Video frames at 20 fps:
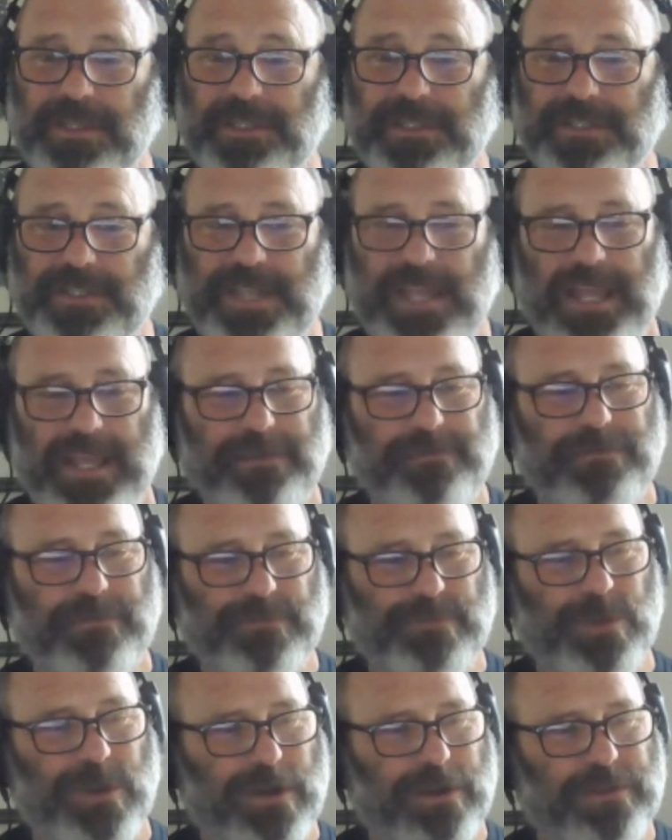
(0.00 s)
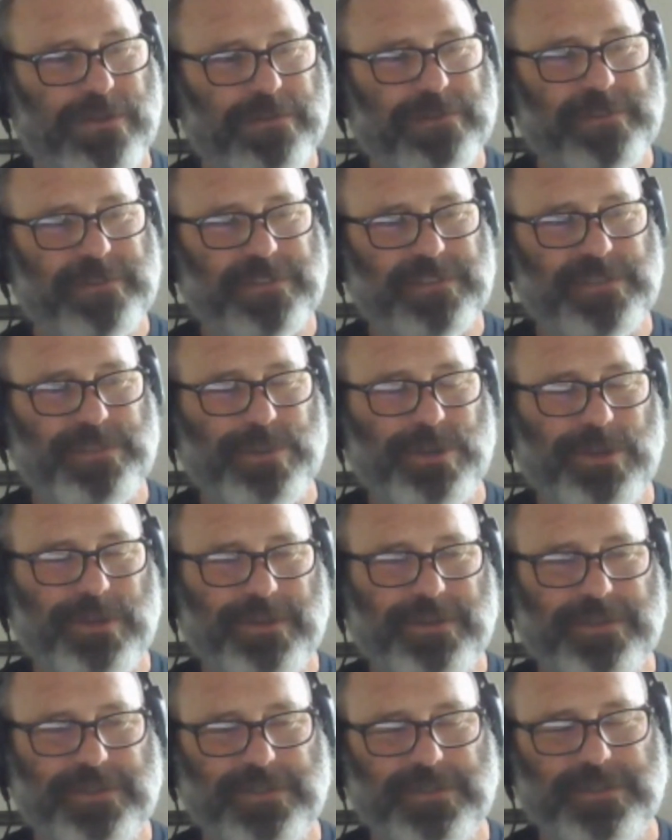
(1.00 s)
to take from all those
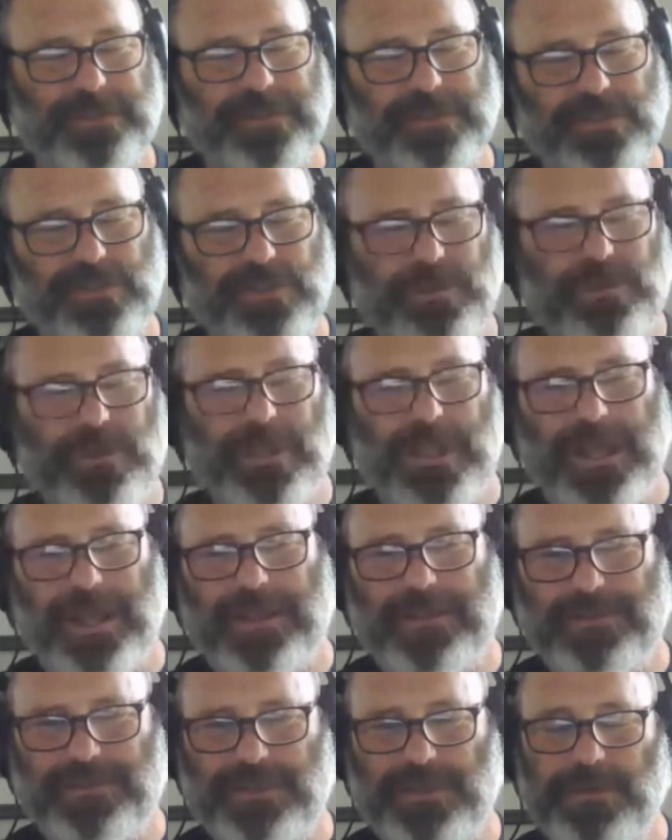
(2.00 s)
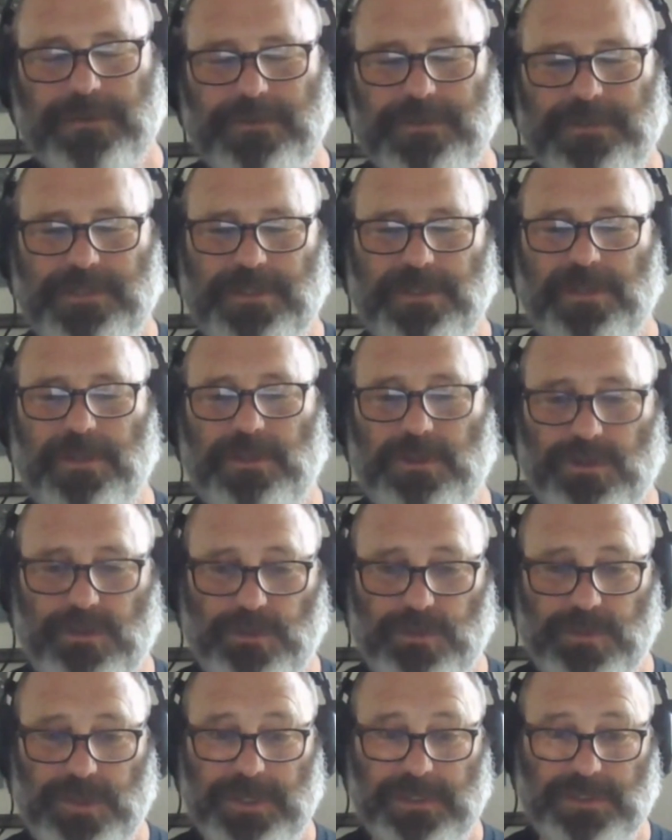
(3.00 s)
experiences and utilize those
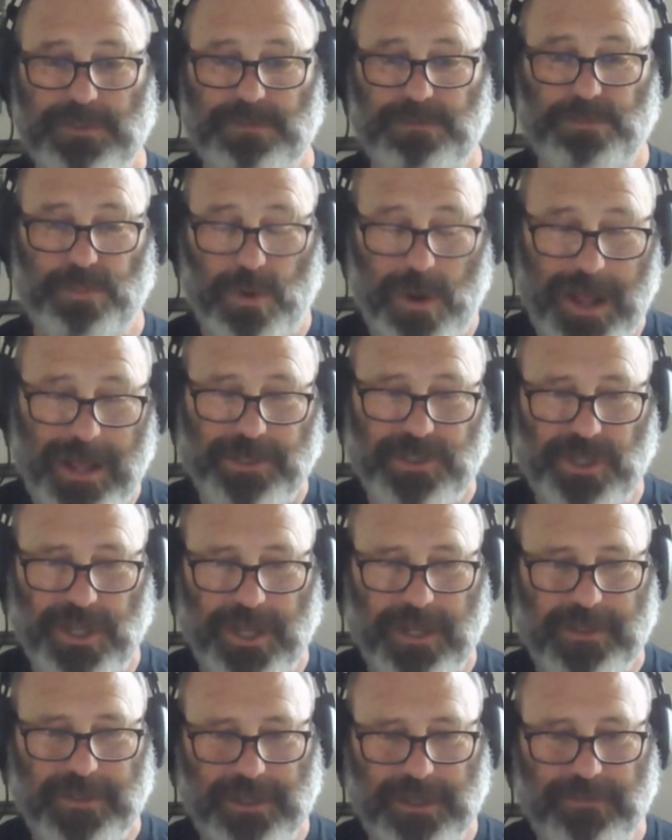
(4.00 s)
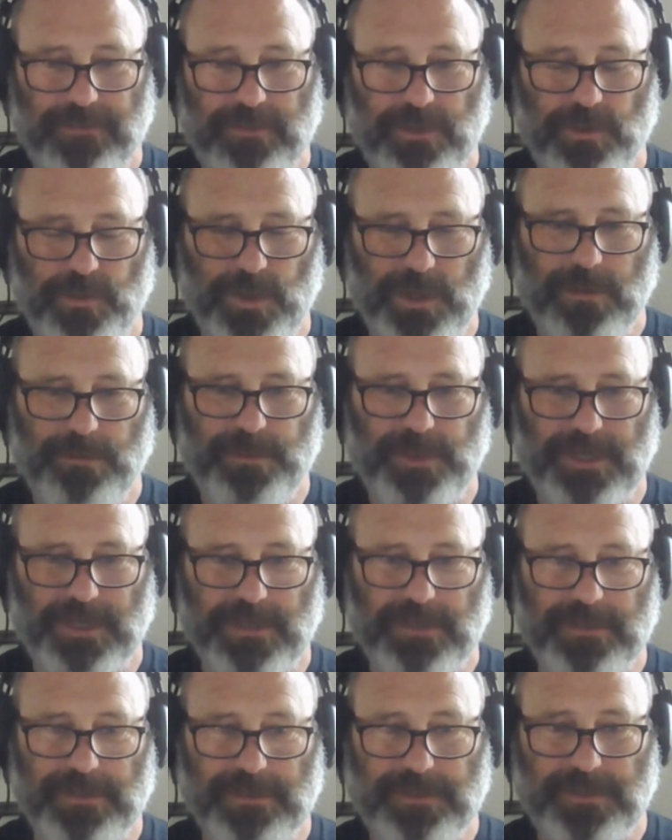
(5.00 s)
through this project, if you will,
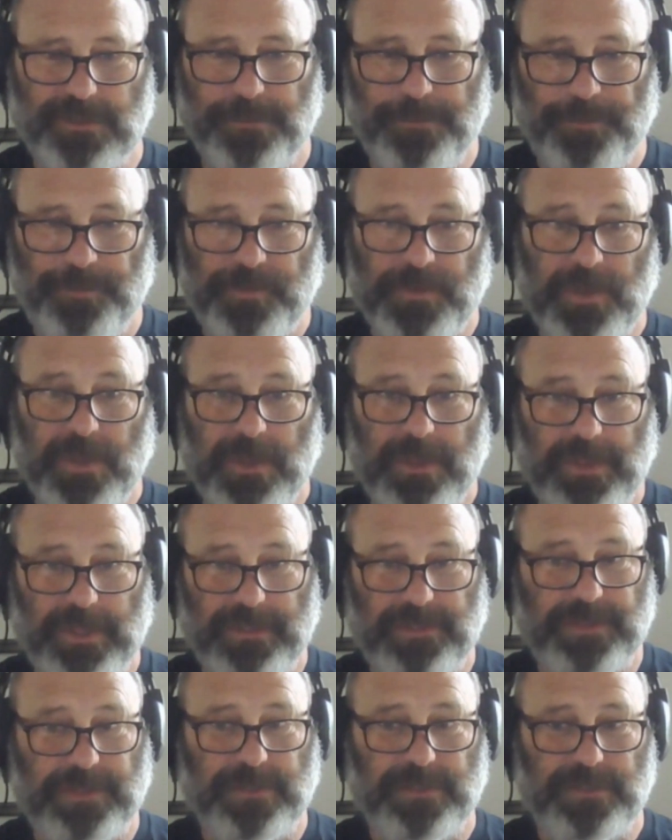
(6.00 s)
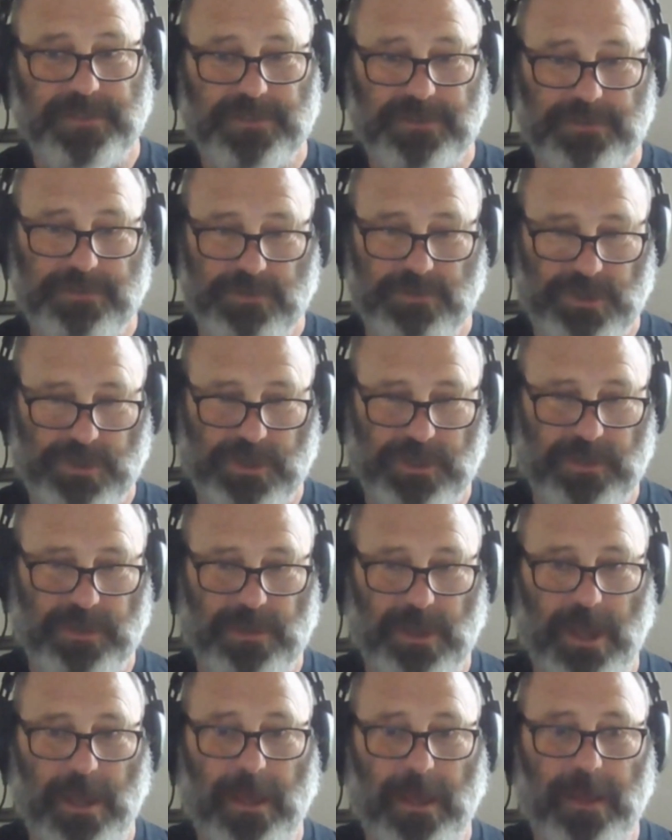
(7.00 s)
because this is
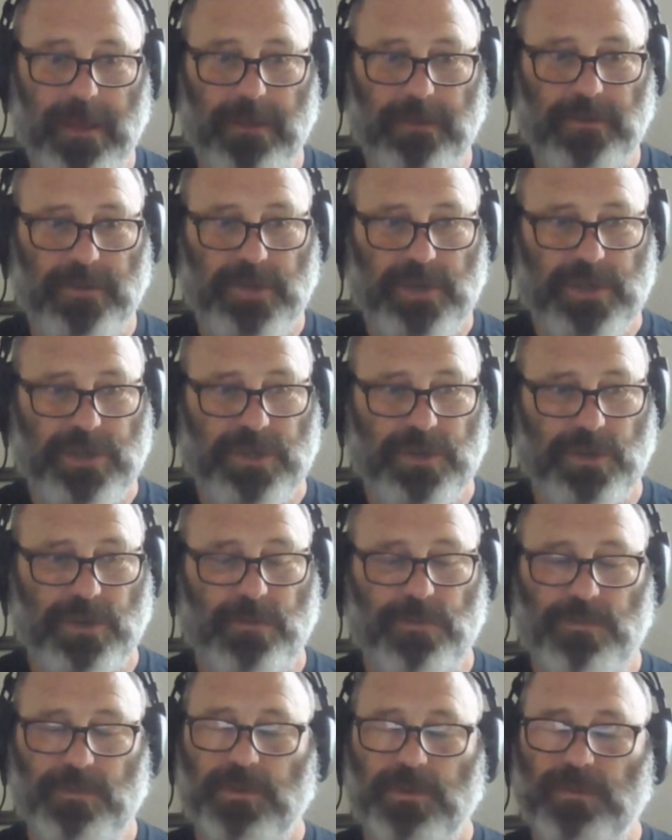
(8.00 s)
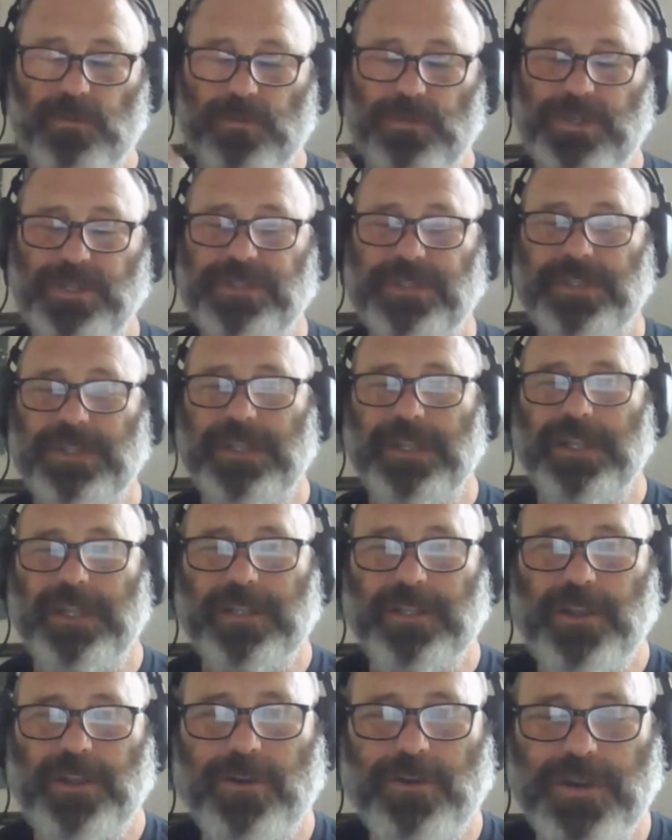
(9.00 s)
uh, your recent
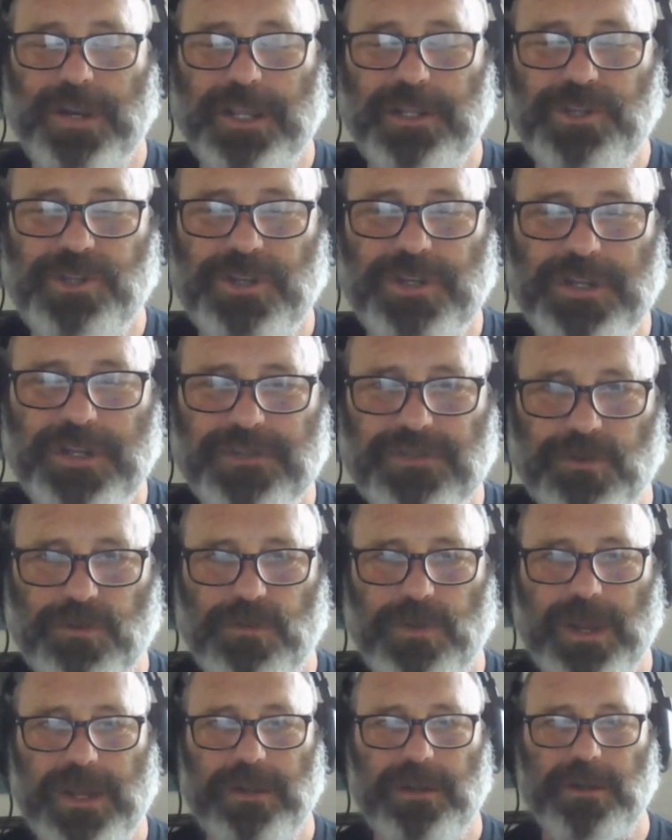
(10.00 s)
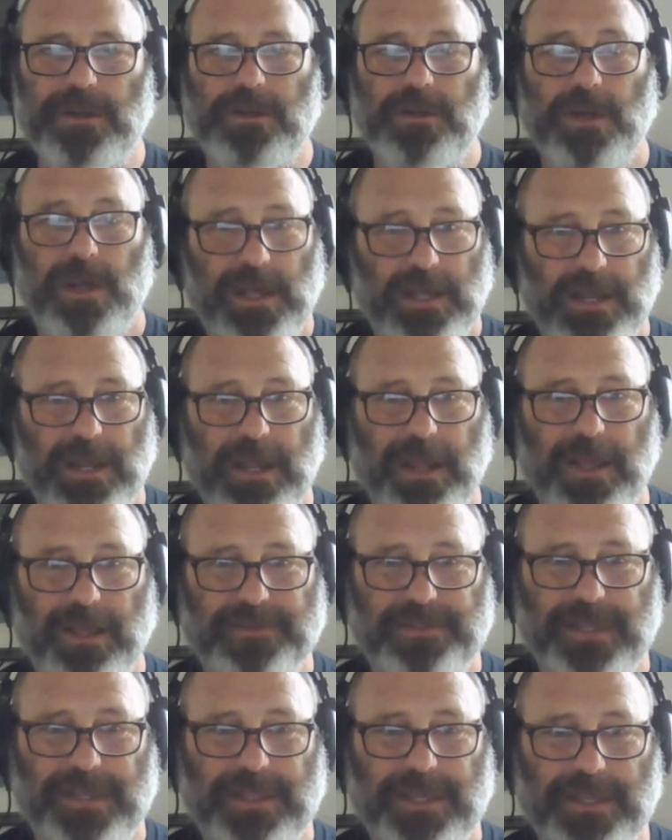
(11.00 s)
incarnation as a writer, and I
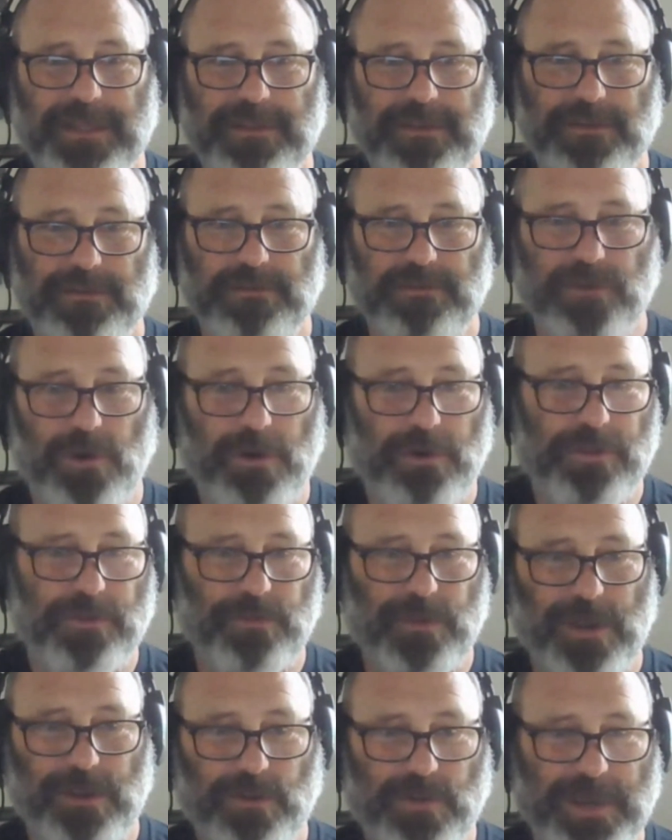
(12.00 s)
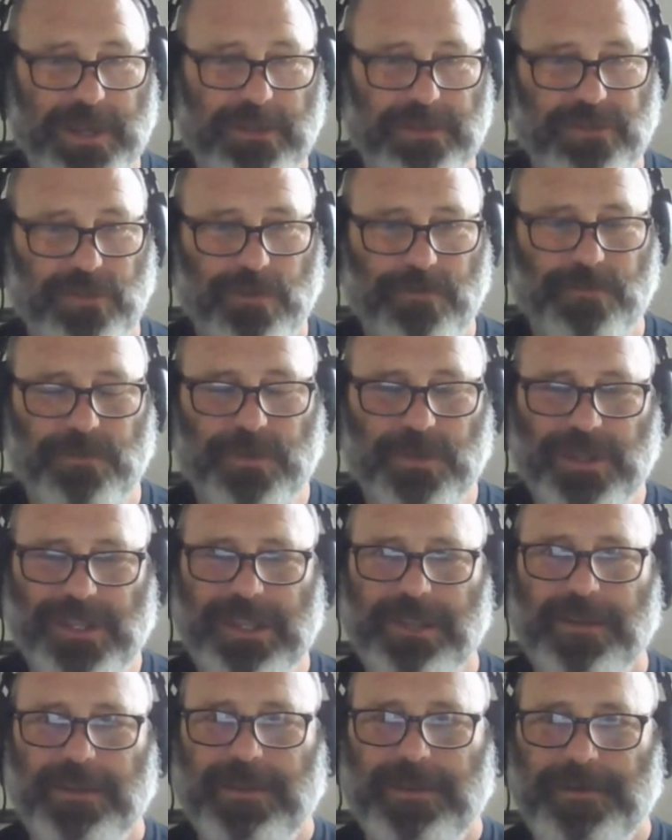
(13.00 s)
say that in all the right ways, hopefully,